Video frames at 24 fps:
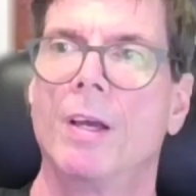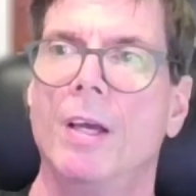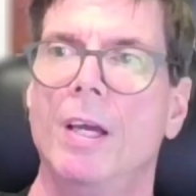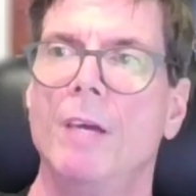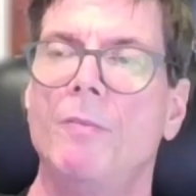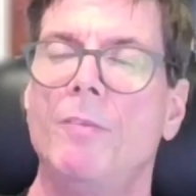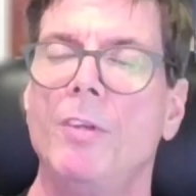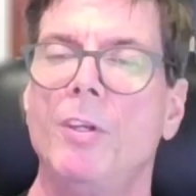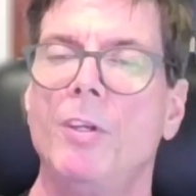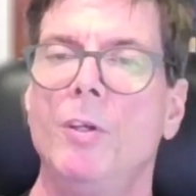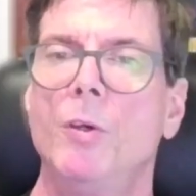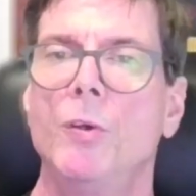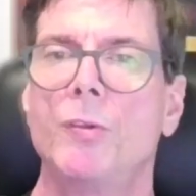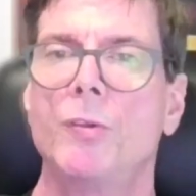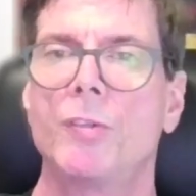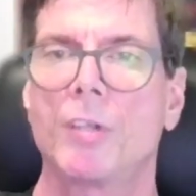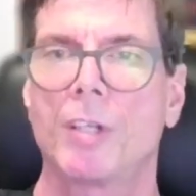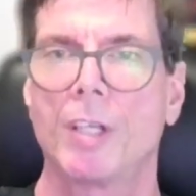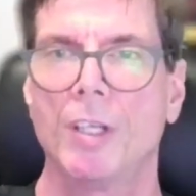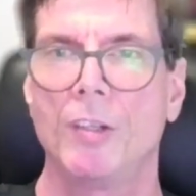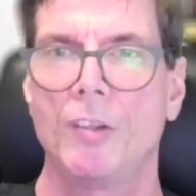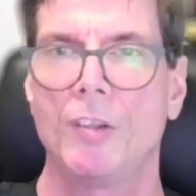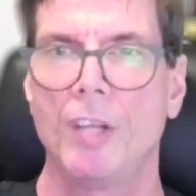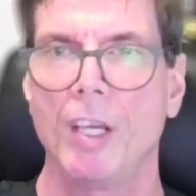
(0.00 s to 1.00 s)
if the user
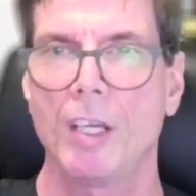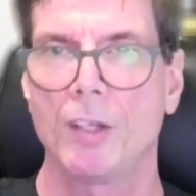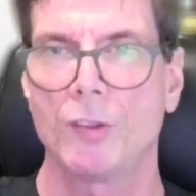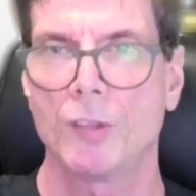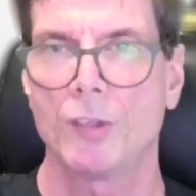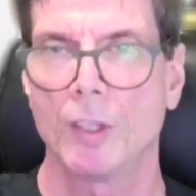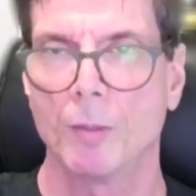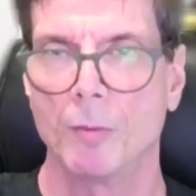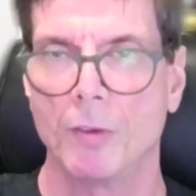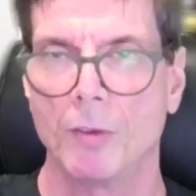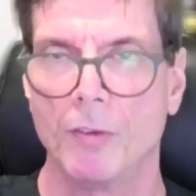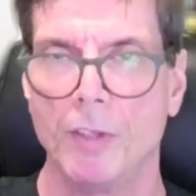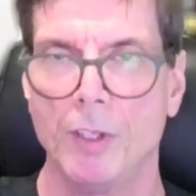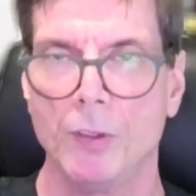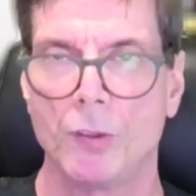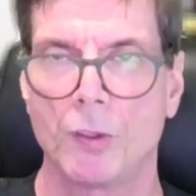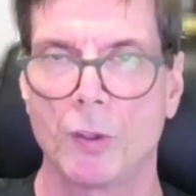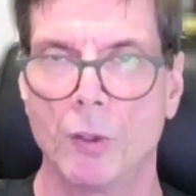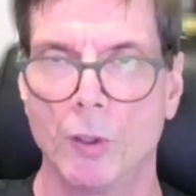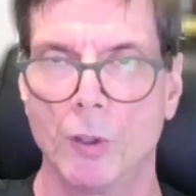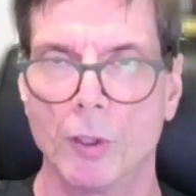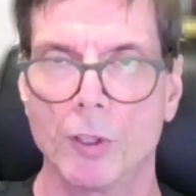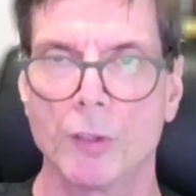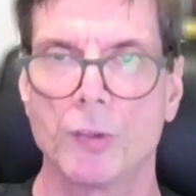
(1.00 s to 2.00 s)
can take some of these
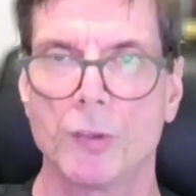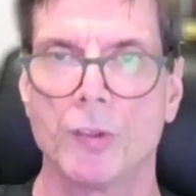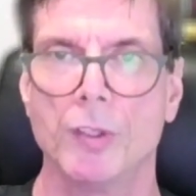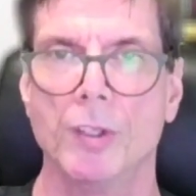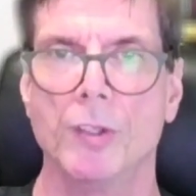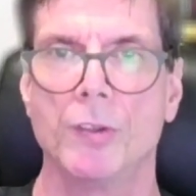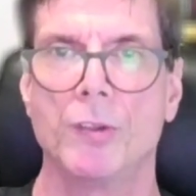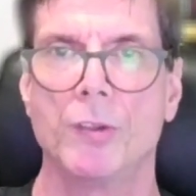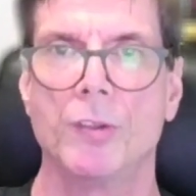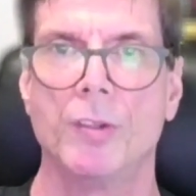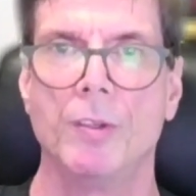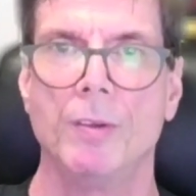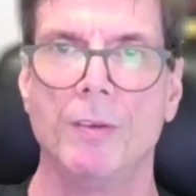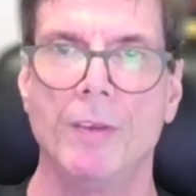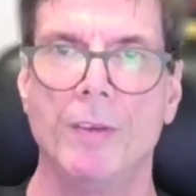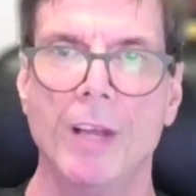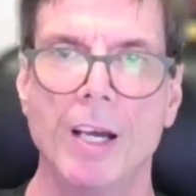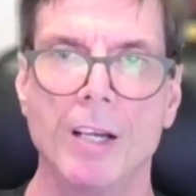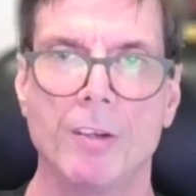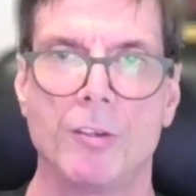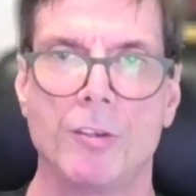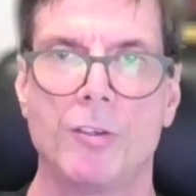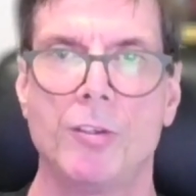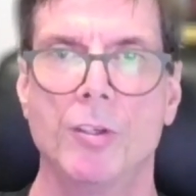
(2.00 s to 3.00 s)
courses,
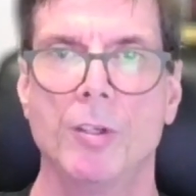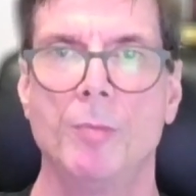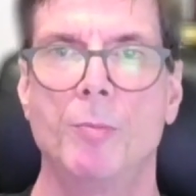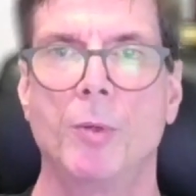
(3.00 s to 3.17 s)
that should